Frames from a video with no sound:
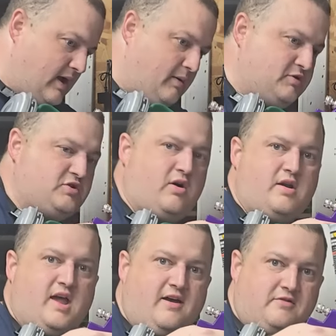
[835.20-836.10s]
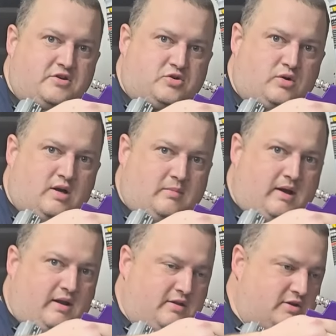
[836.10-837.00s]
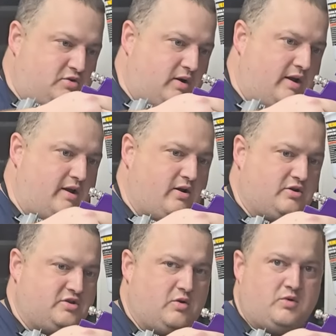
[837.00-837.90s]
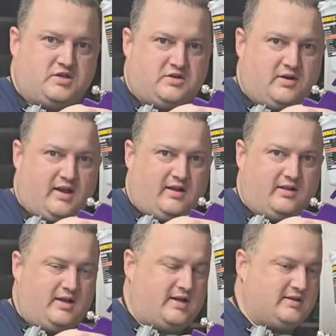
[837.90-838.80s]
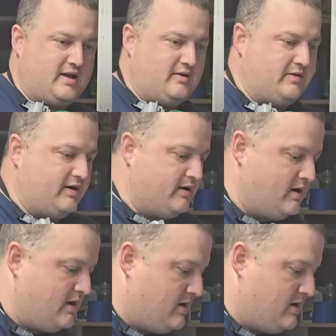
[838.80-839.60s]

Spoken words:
I was starting to have it drip out of this right here, so we still got a leak down there.